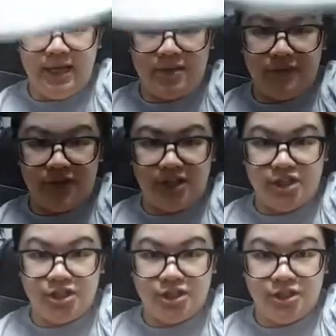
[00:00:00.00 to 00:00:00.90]
1/8 of an
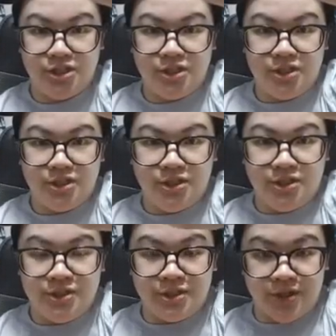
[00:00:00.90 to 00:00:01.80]
inch.
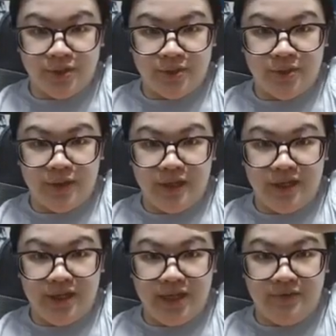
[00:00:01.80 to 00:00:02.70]
So
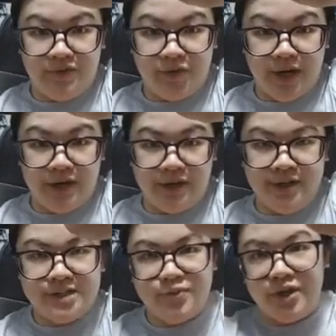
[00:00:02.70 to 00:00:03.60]
even for
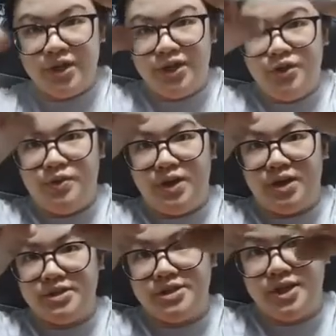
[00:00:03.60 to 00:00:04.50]
areas where you
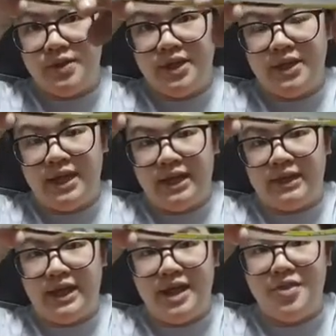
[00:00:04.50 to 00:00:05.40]
are sewing
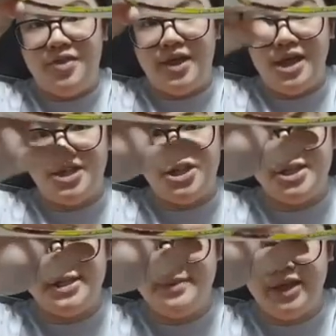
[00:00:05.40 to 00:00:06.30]
at an 1/8
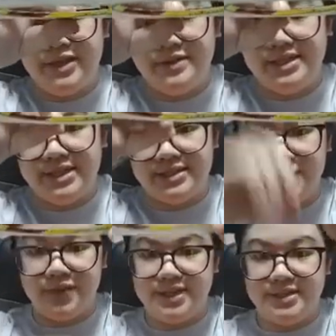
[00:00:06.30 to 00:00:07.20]
inch seam allowance,
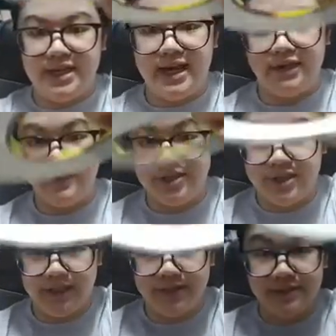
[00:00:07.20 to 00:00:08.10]
it's going to stay out of your
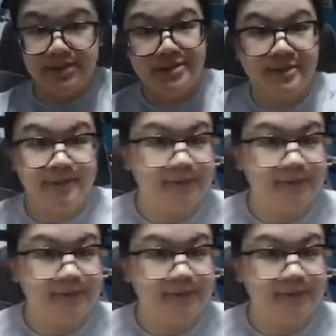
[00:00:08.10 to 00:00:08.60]
seam allowance.